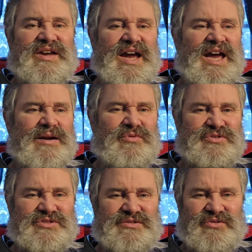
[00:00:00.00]

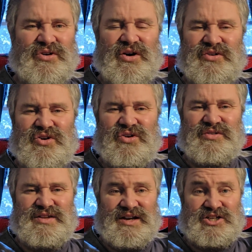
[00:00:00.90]
animals on
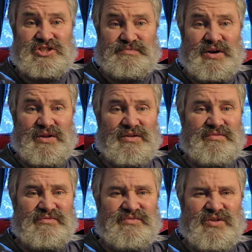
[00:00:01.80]
Earth that expel
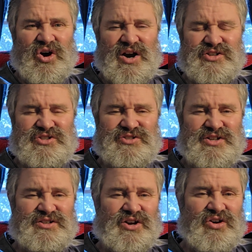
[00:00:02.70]

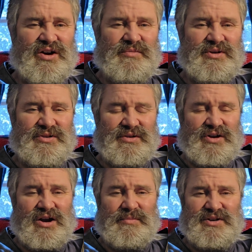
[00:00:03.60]
oxygen to
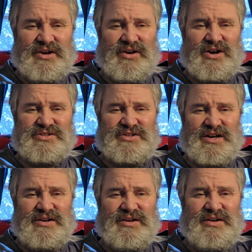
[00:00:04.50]
carbon
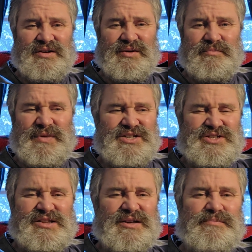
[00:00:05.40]
dioxide,
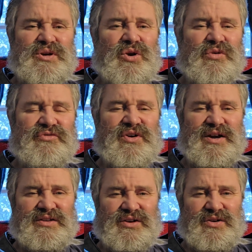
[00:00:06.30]
basically
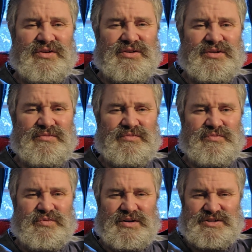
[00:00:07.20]
purifying the Earth
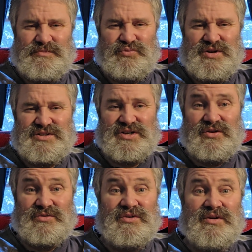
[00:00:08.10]
because it breathes
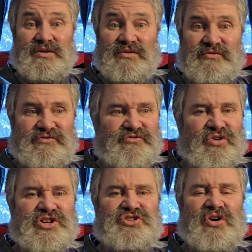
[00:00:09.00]
out
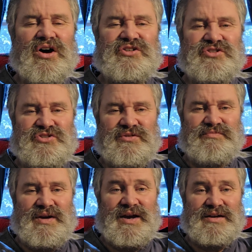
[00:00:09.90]
fresh oxygen
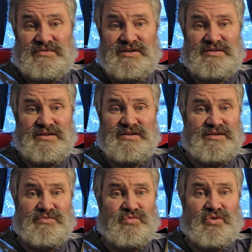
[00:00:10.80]
back into
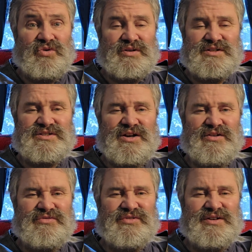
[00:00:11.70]
the world itself.